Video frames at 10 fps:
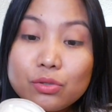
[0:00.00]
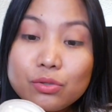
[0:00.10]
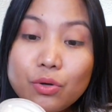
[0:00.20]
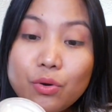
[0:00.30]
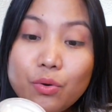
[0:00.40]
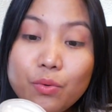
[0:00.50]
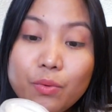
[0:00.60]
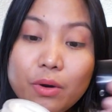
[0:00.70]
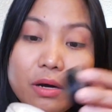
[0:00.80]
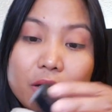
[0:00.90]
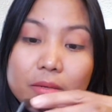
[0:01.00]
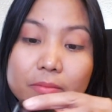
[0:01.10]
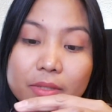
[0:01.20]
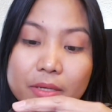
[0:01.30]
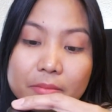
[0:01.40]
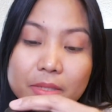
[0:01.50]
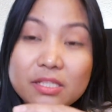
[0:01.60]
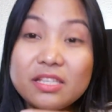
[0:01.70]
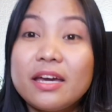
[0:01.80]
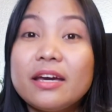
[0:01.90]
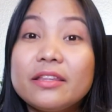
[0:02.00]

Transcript: So let me see.